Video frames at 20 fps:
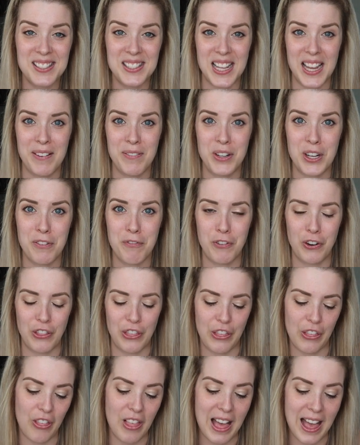saved it for
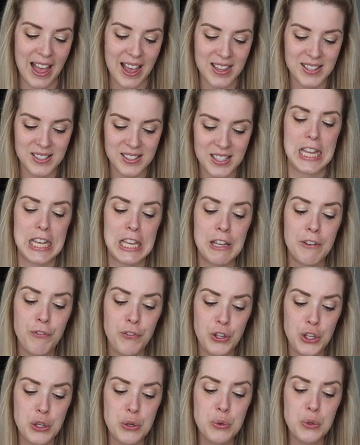the last.
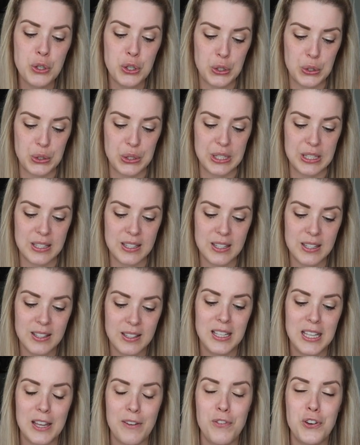If you could
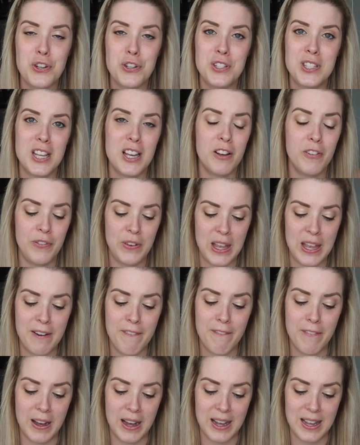give yourself
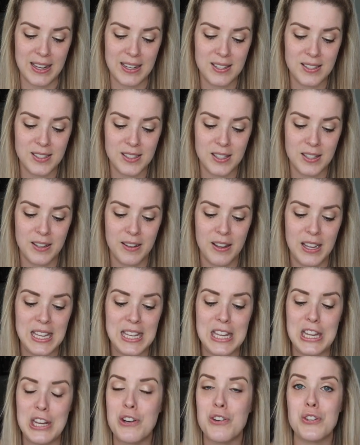advice
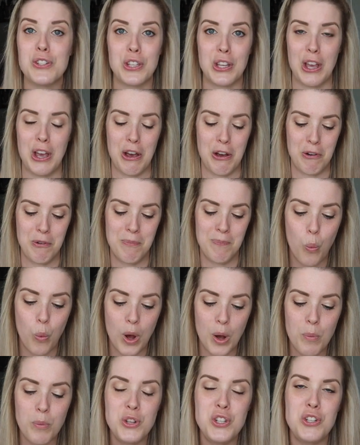years ago,
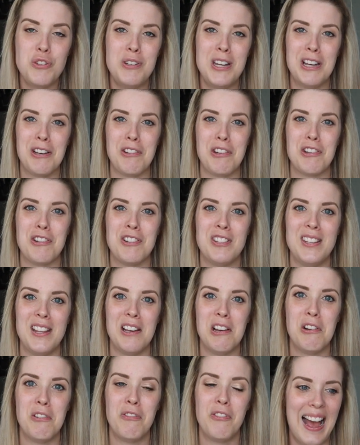what would you tell
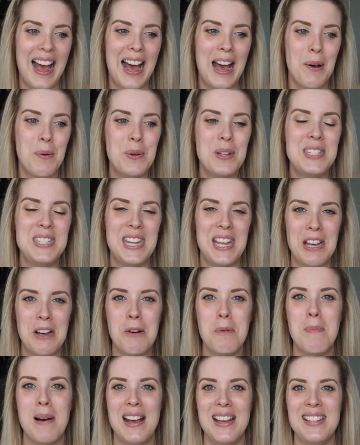yourself? I would
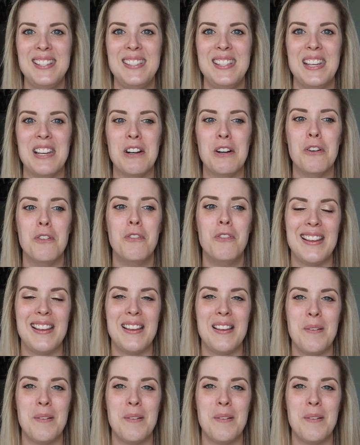tell myself,